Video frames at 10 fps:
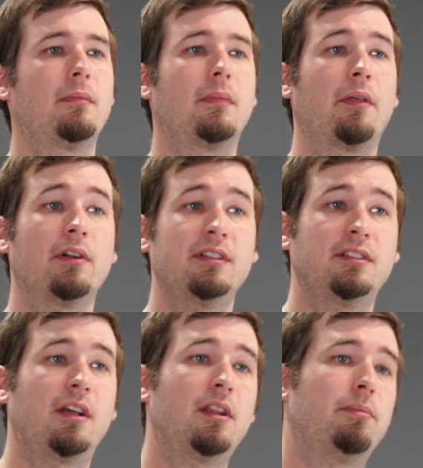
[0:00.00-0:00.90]
Now there is
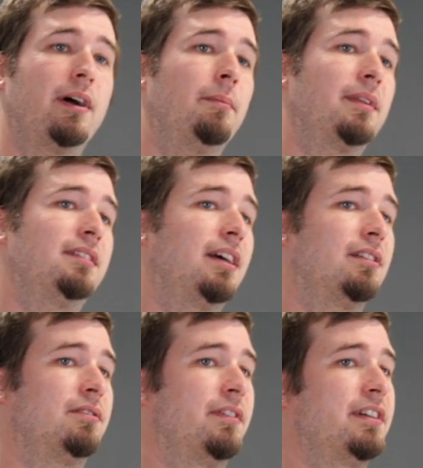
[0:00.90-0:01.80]
another problem that
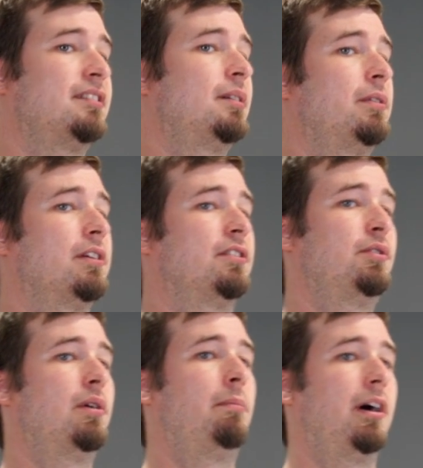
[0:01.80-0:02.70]
sounds very similar
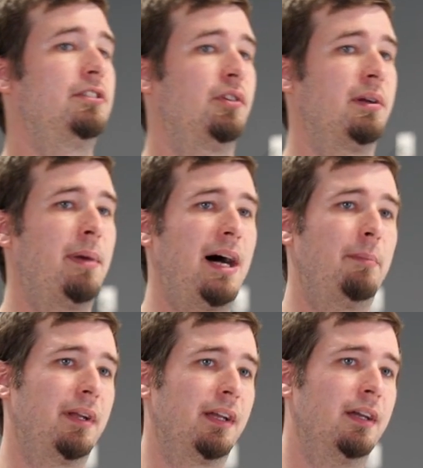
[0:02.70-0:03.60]
to a ball joint
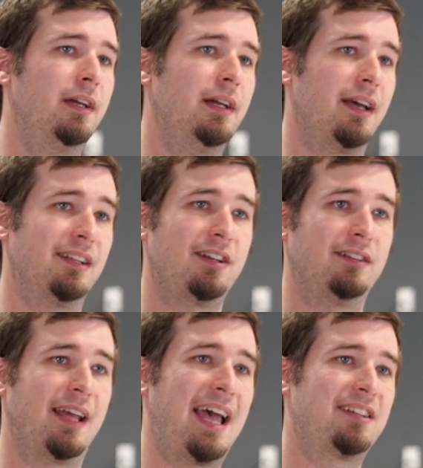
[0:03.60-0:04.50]
popping, that's
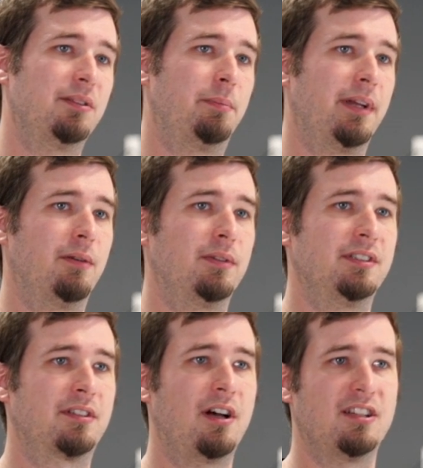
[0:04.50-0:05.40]
called axle ping, which
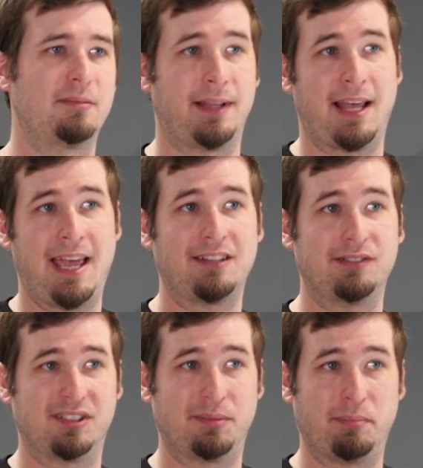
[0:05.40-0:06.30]
is caused by the
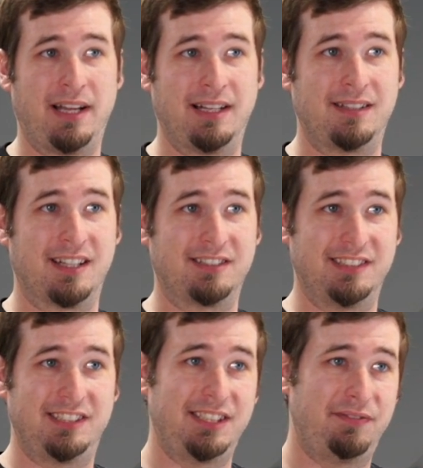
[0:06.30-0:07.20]
axle splines
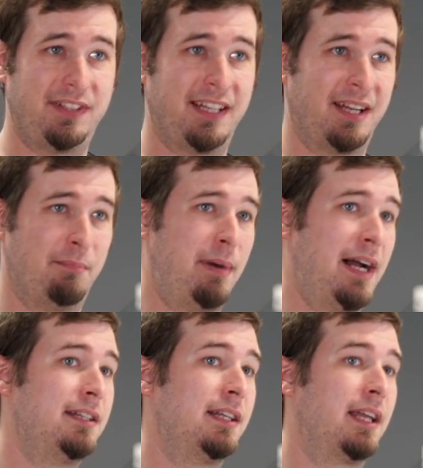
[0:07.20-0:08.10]
actually shifting and
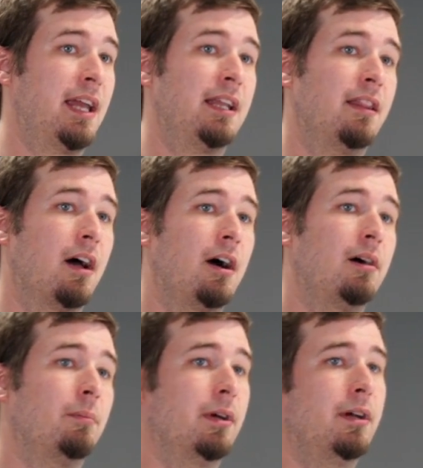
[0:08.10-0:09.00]
binding in the hub.